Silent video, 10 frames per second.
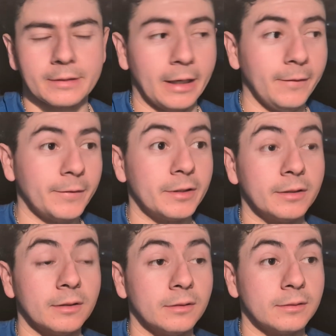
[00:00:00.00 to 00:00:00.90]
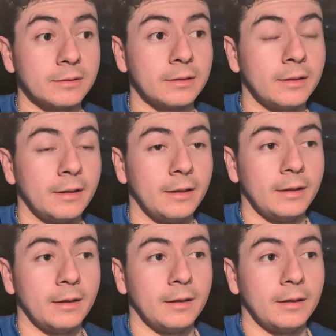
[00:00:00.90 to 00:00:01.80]
I haven't done those.
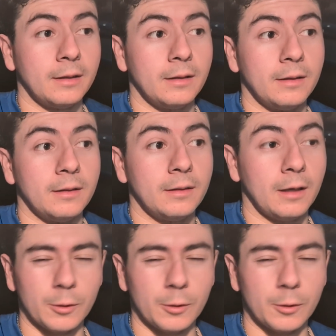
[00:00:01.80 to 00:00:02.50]
I